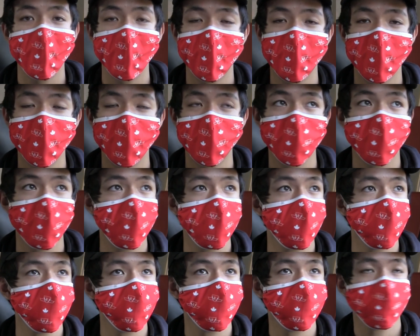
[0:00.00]
And
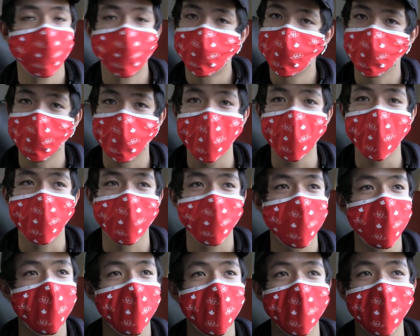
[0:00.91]
um, yeah, they're
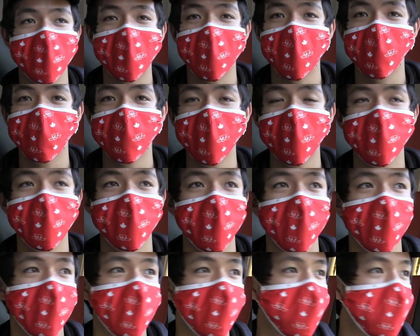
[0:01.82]
just starting to catch up,
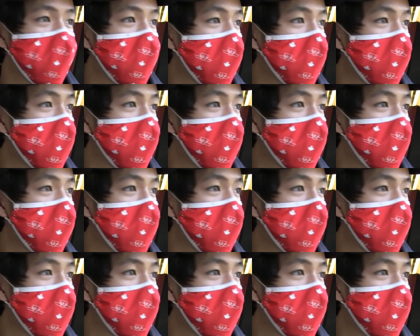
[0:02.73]
so